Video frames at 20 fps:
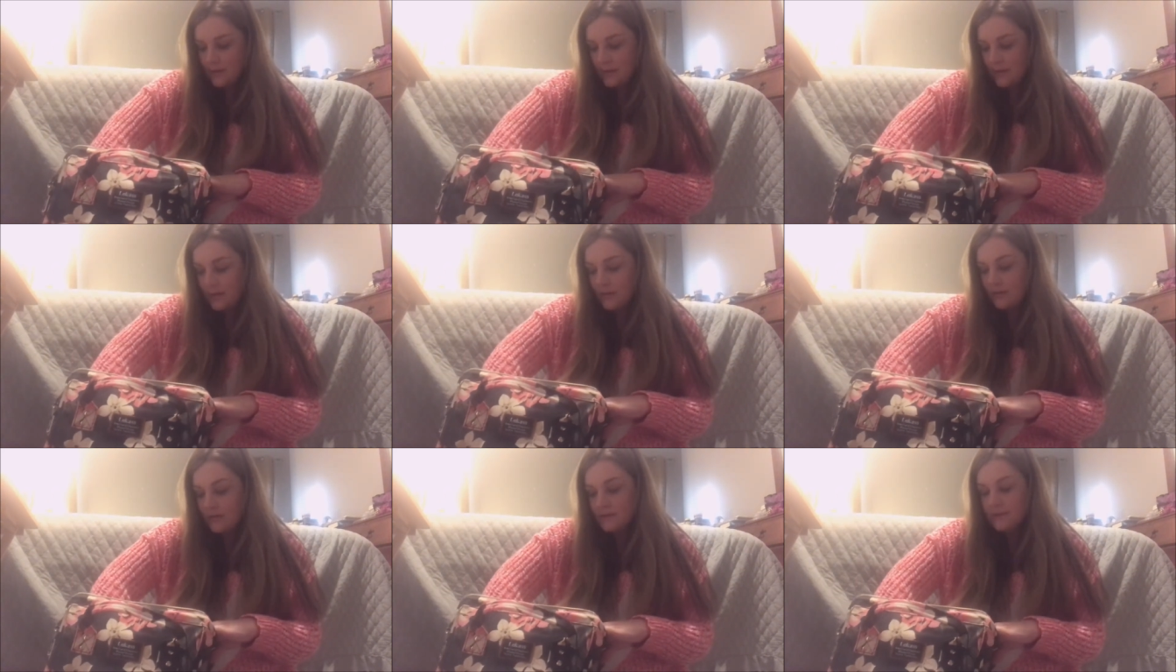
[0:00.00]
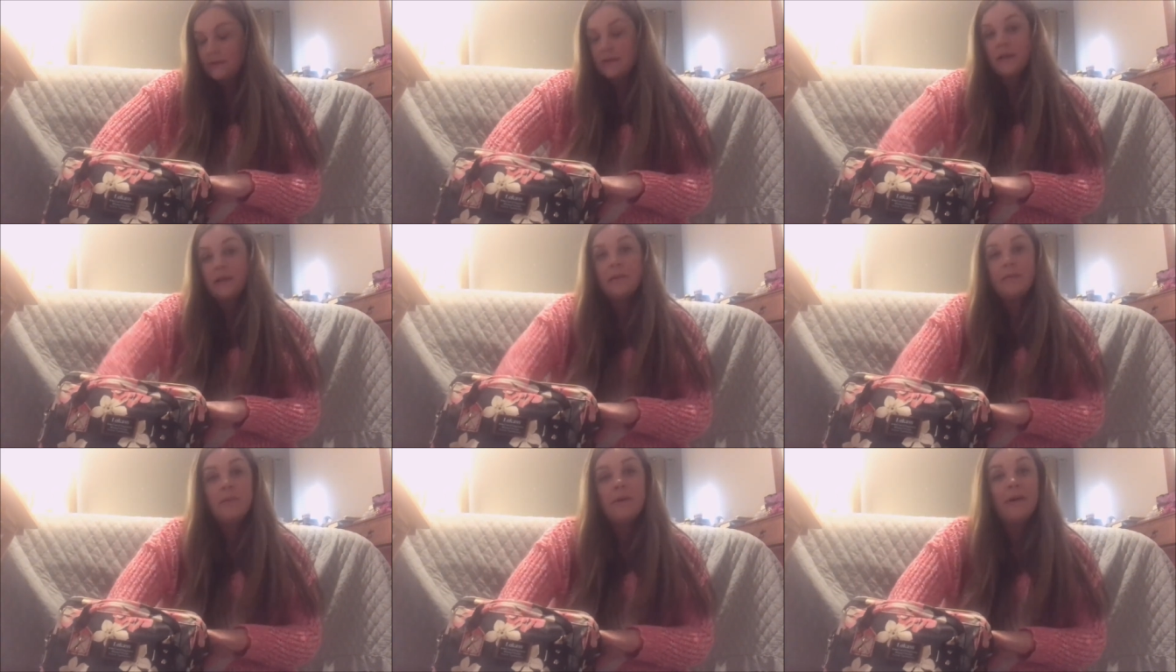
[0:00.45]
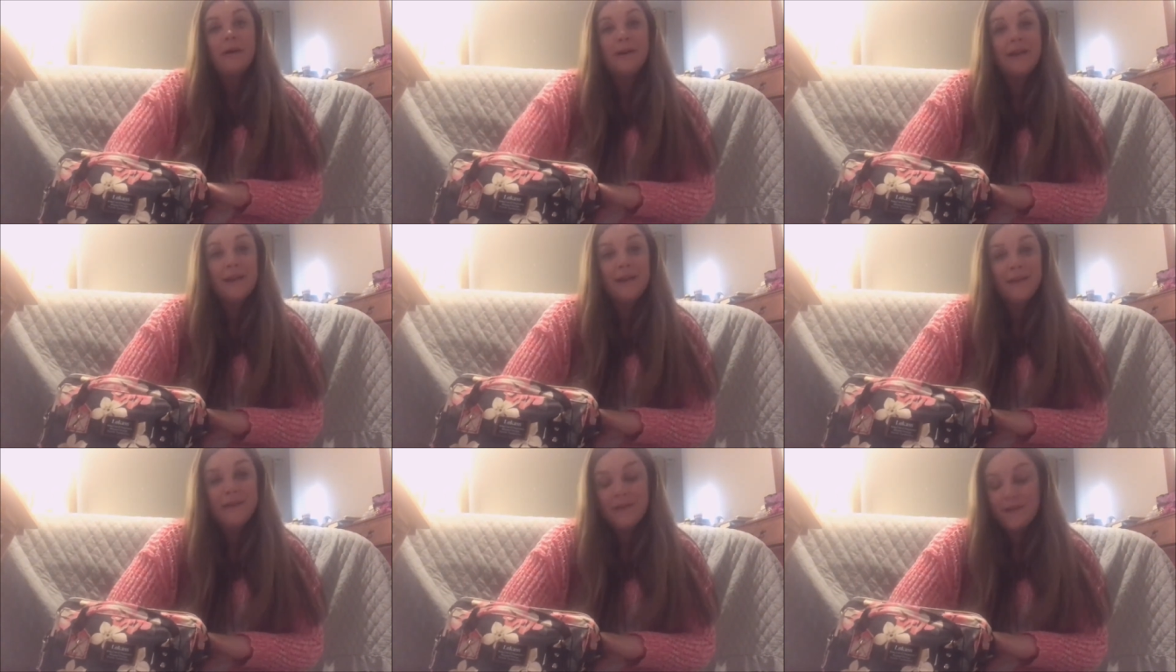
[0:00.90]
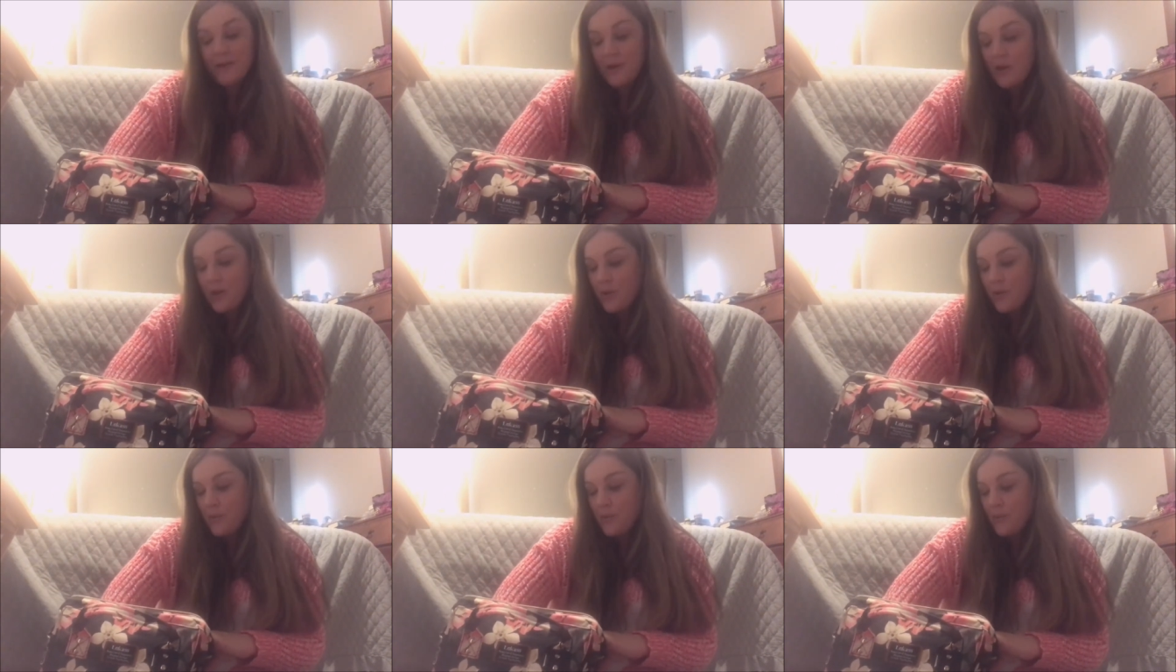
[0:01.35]
And there's another pocket
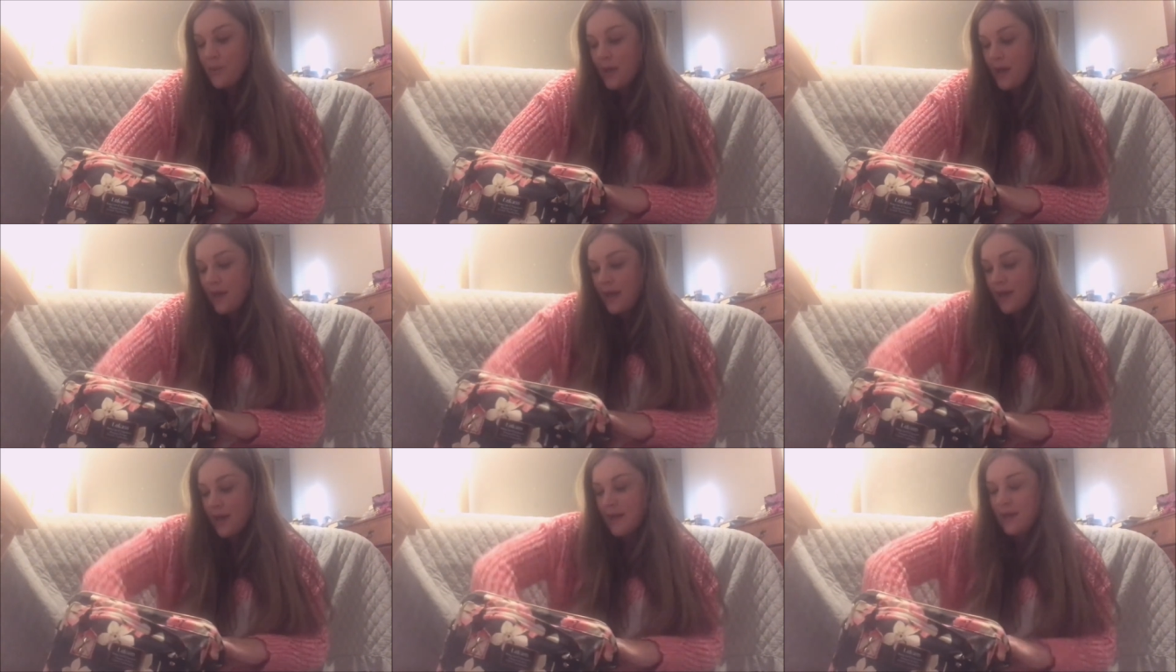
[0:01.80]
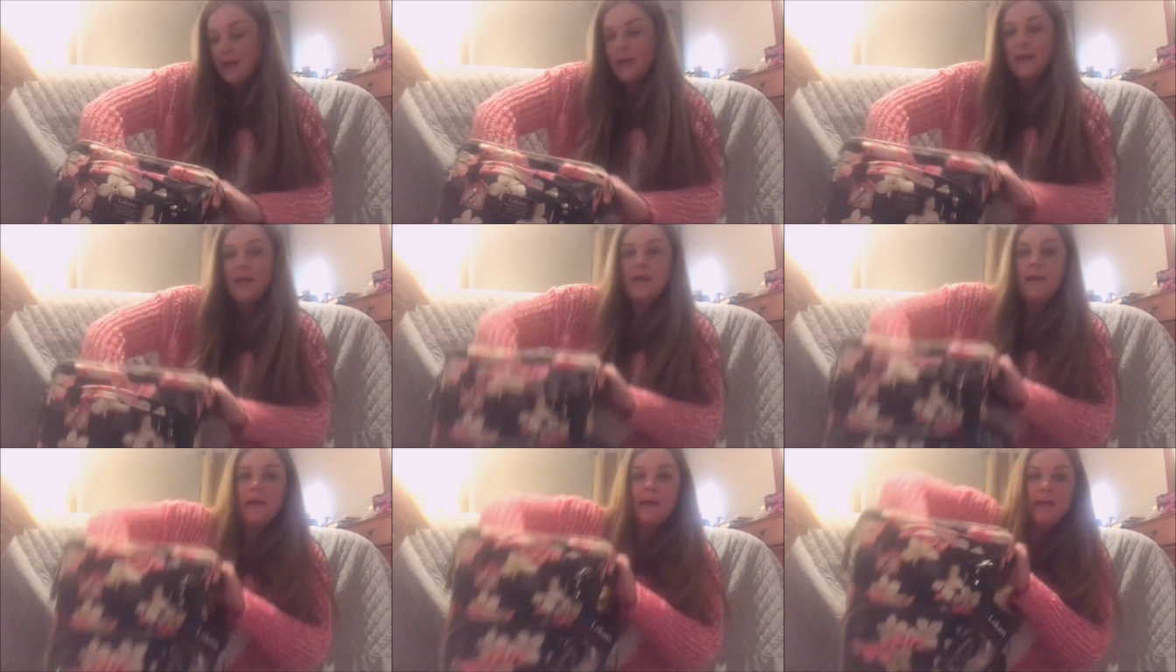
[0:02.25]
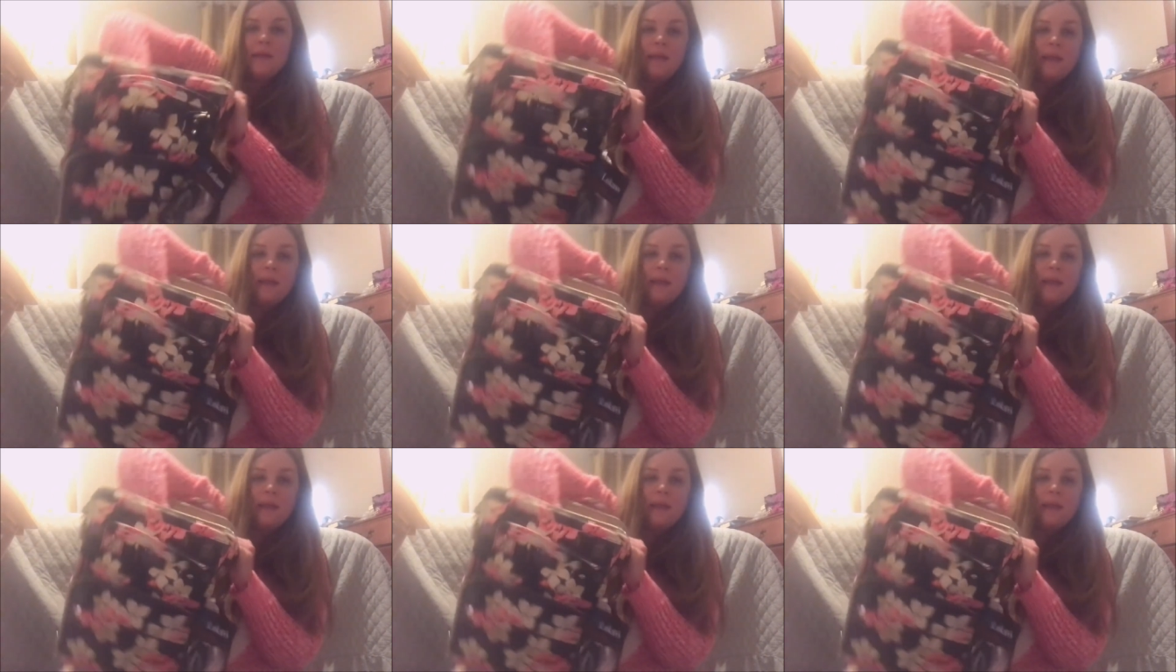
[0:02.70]
way